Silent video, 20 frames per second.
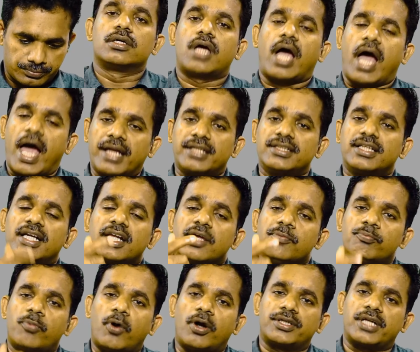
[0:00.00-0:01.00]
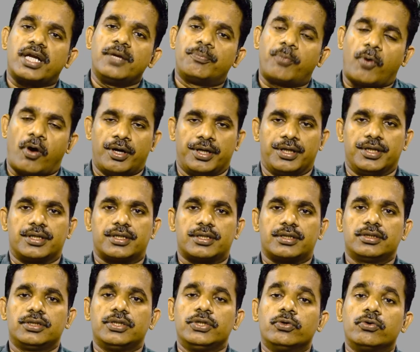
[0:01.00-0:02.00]
Another important point
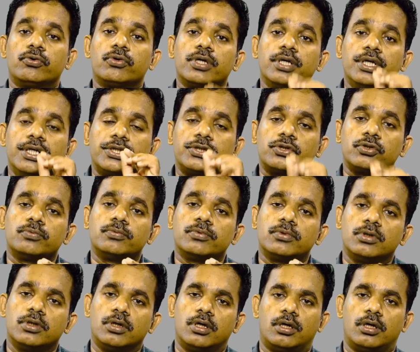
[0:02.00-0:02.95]
you need to